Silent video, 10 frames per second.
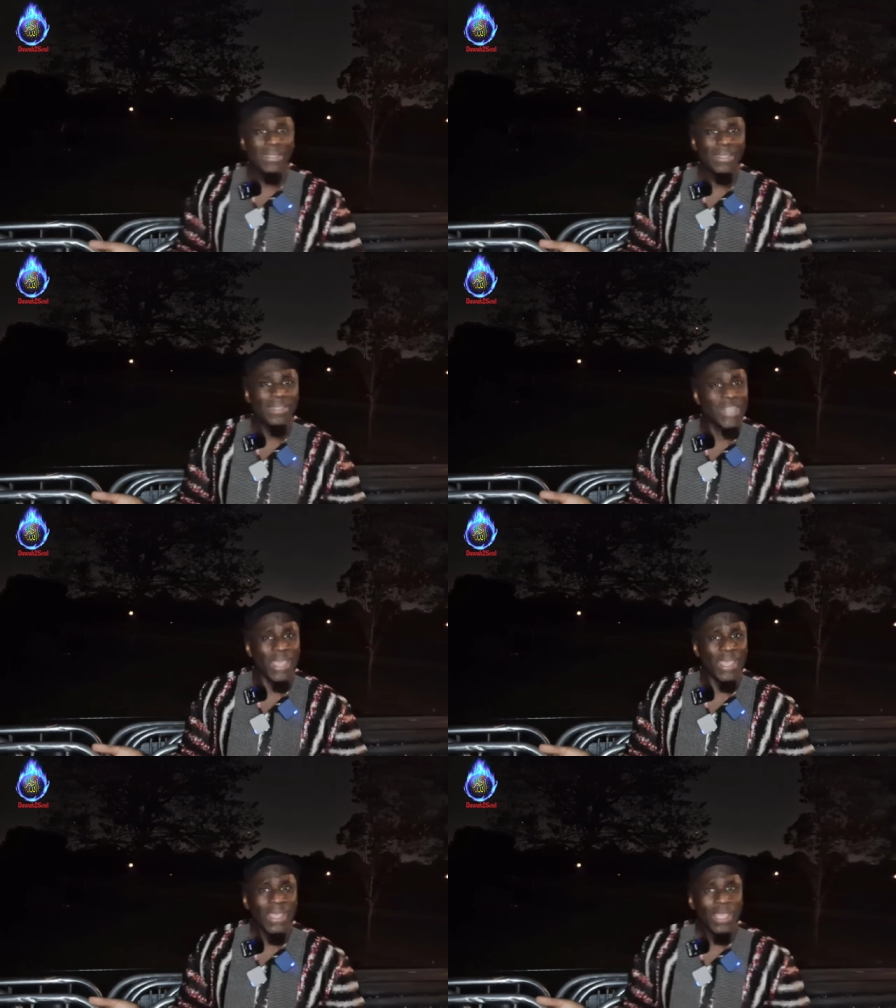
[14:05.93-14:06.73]
You see,
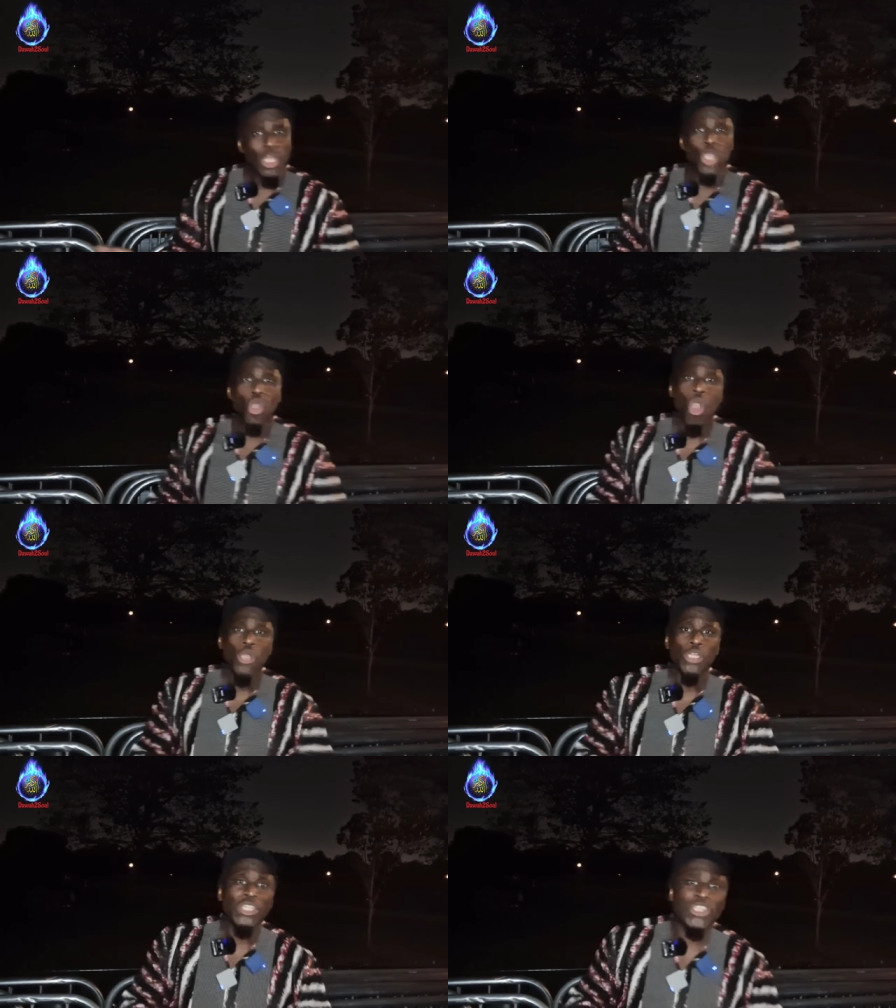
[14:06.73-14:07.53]
the
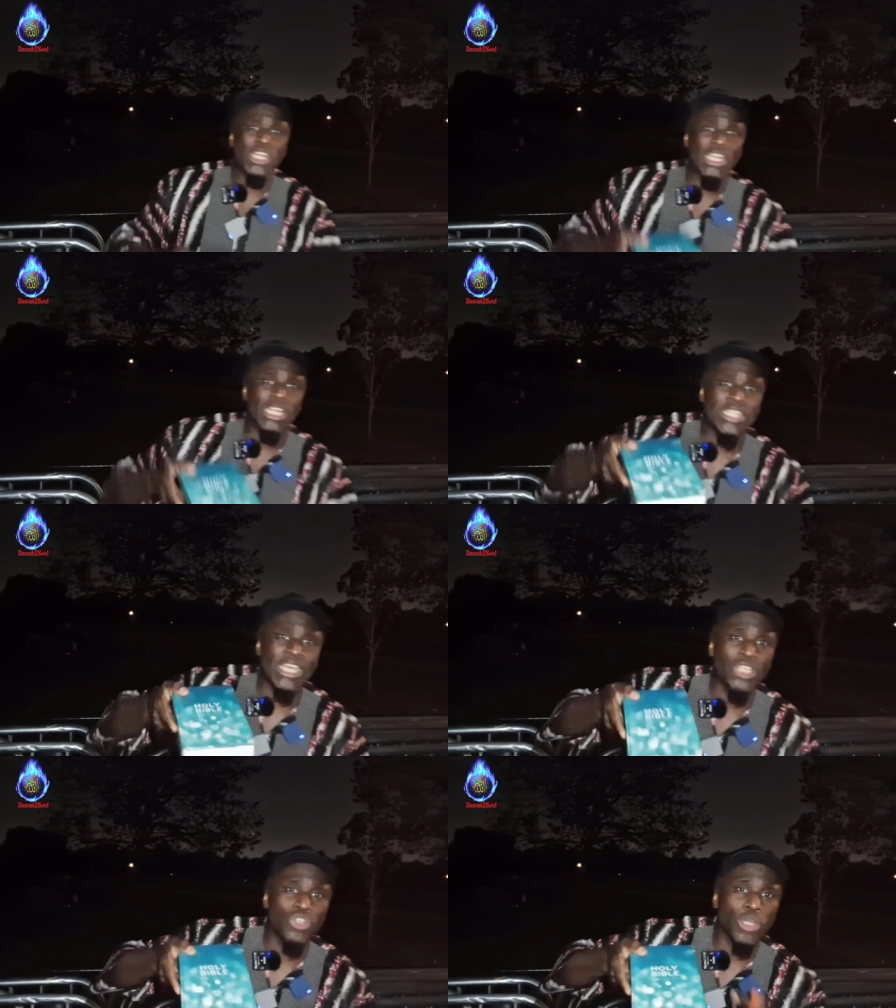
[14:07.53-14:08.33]
Trinity
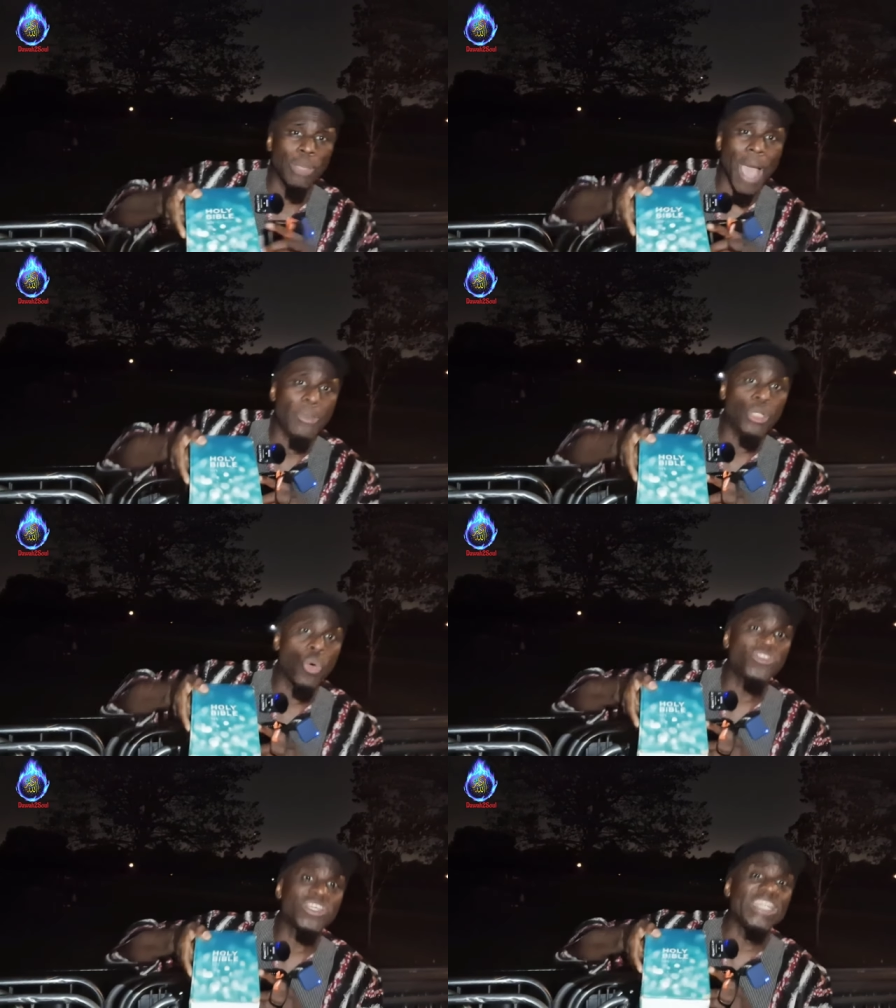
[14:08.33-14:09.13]
is not in the Bible. The
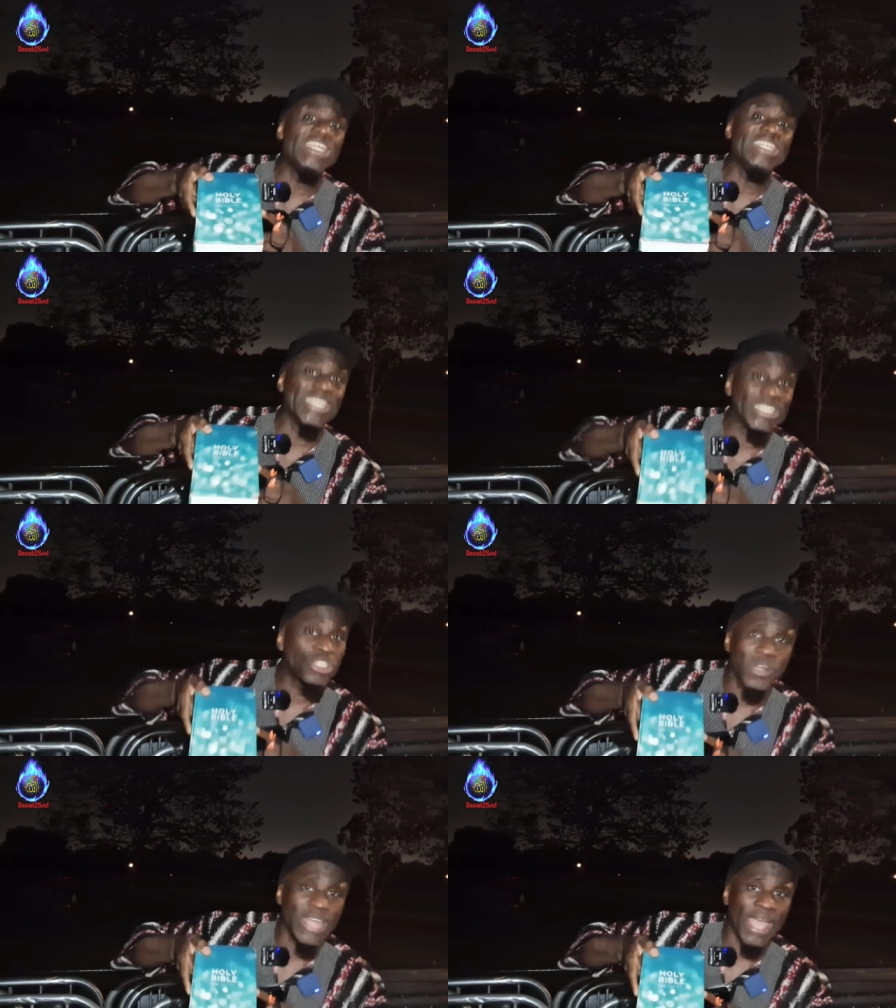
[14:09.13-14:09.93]
word Trinity is
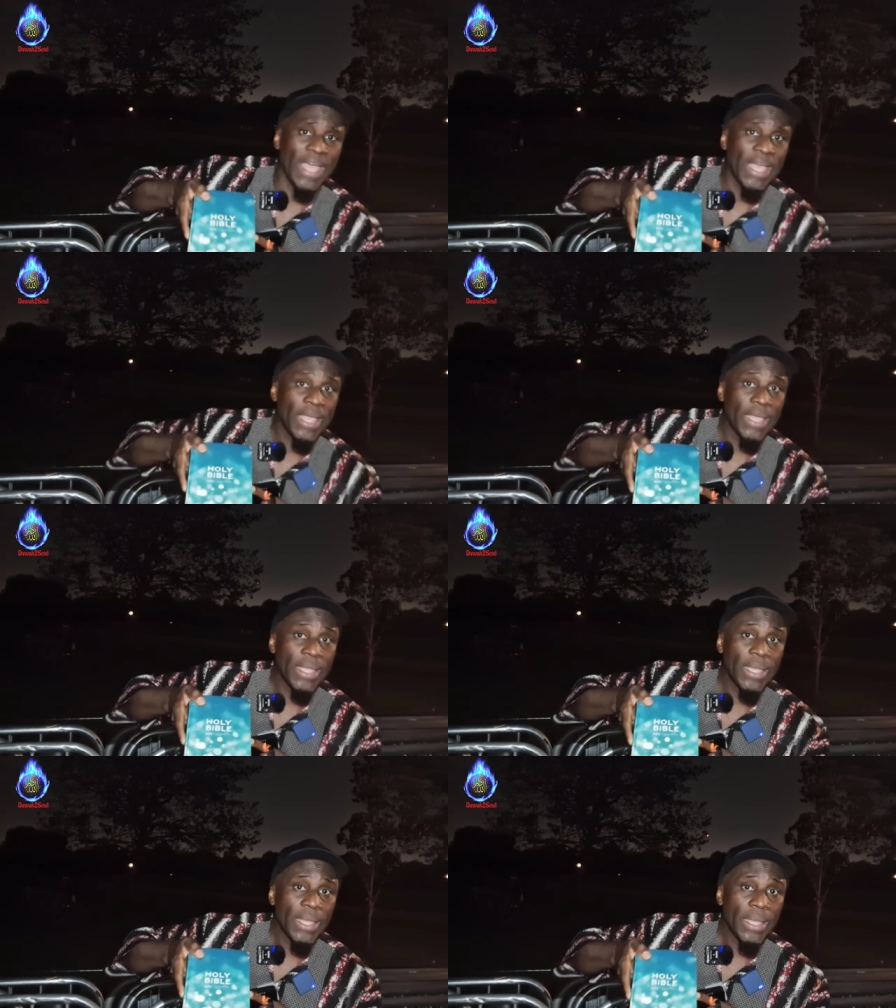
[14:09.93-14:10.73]
not there.
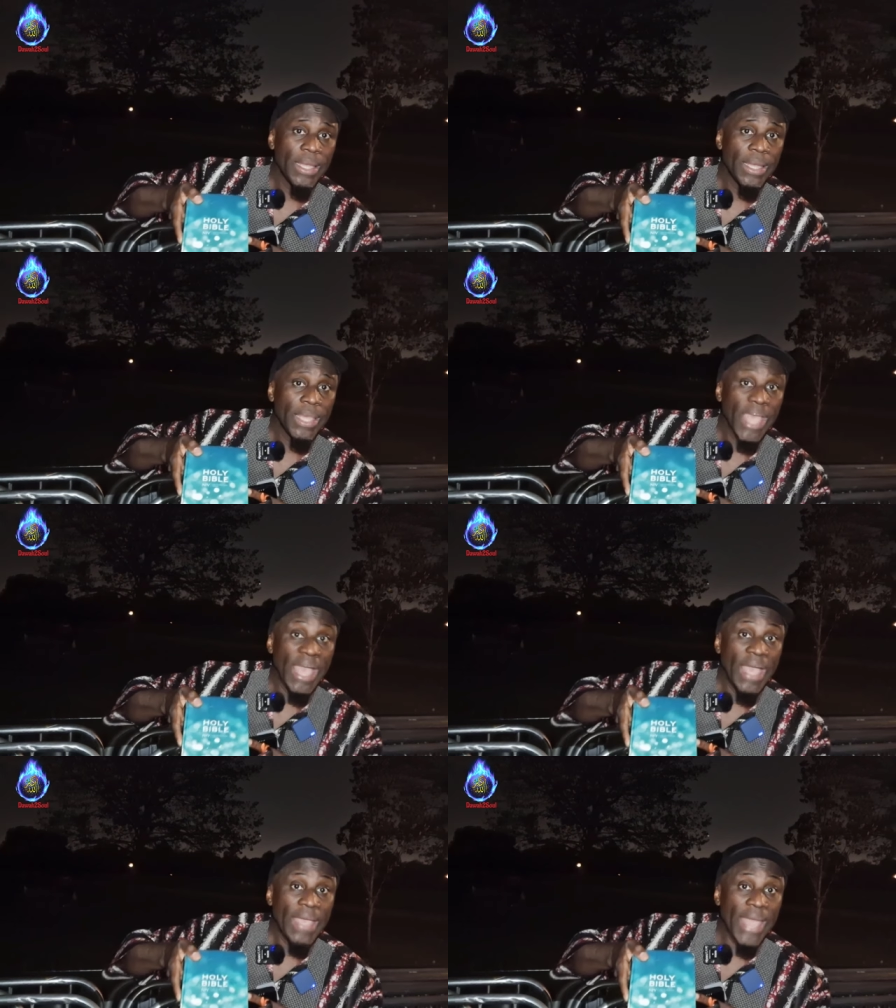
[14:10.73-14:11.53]

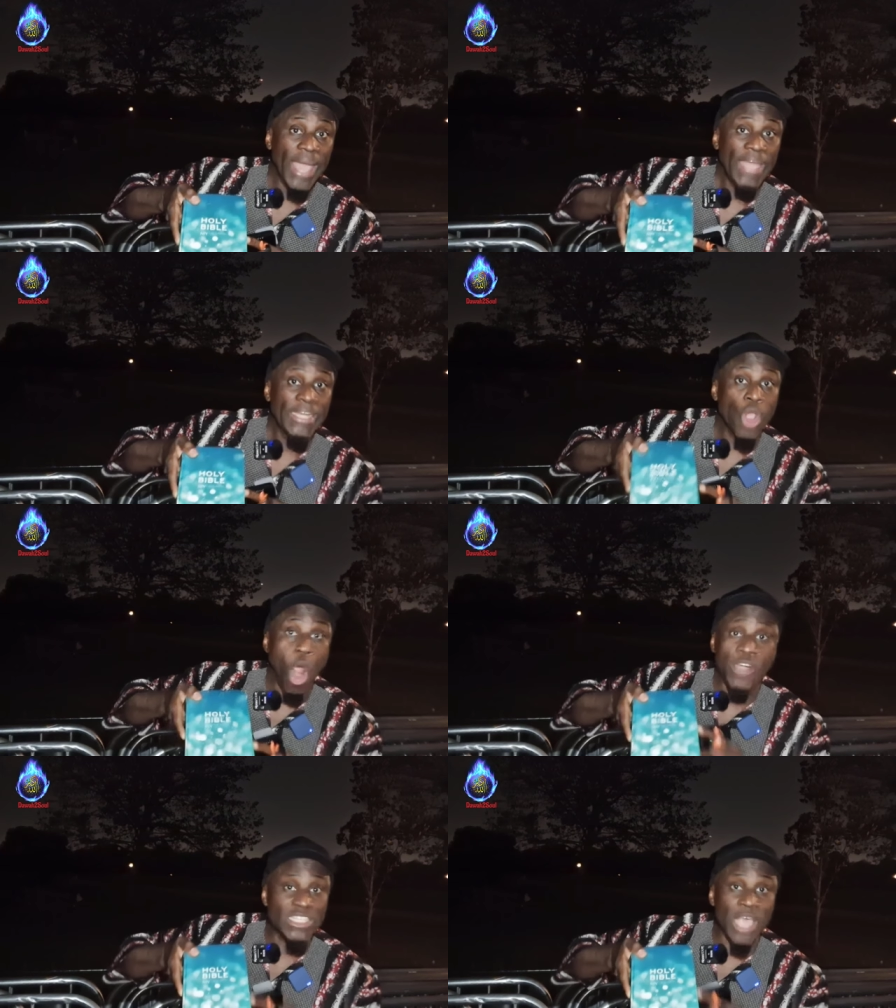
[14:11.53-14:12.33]
Yeah, the
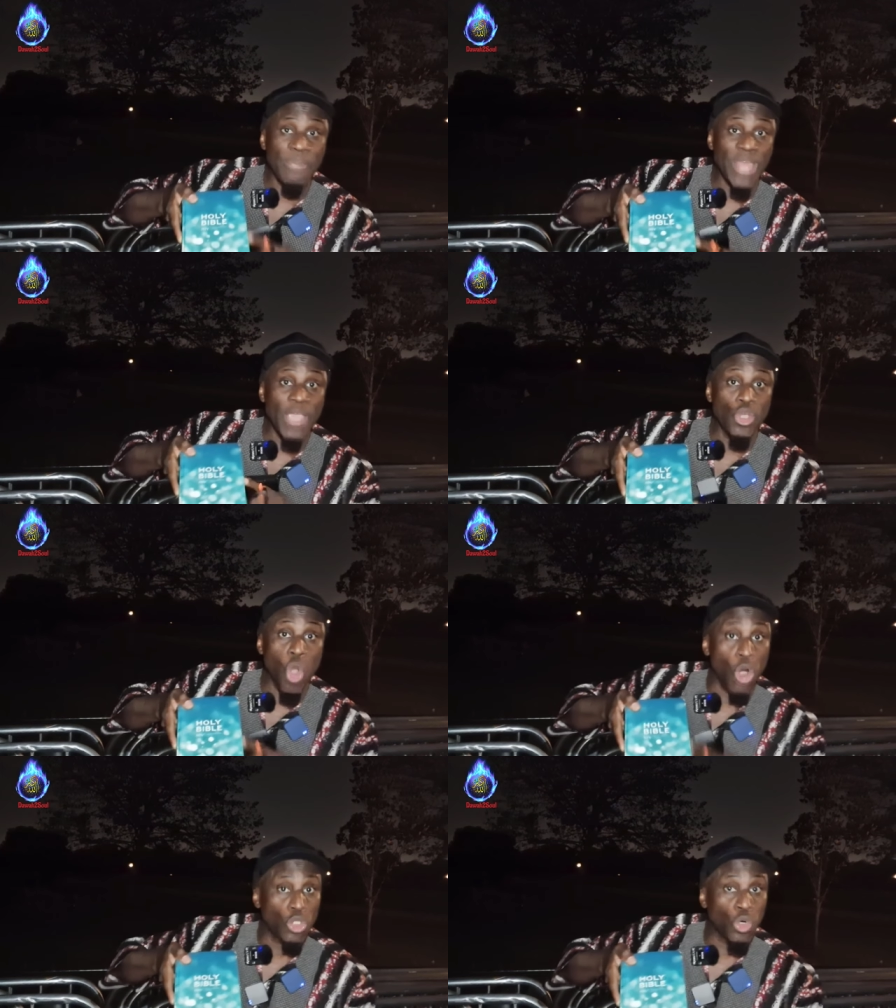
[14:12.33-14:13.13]
concept that you
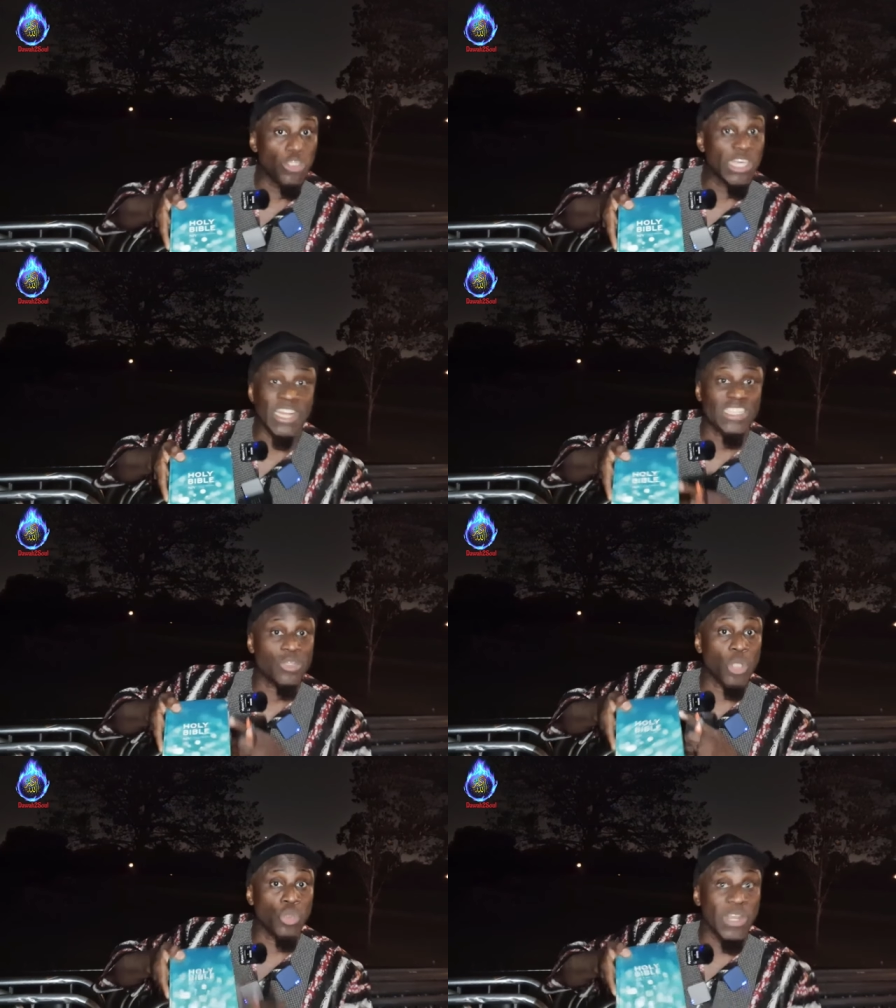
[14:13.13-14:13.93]
go to Genesis
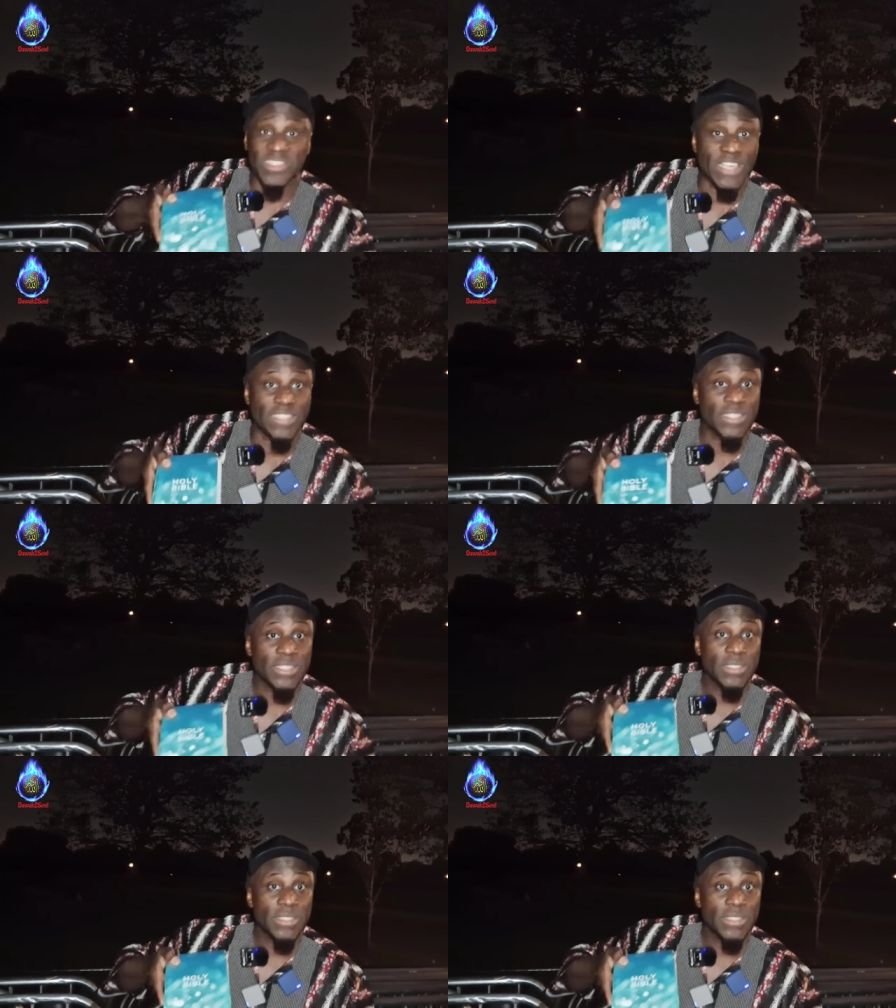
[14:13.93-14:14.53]
one twenty-six.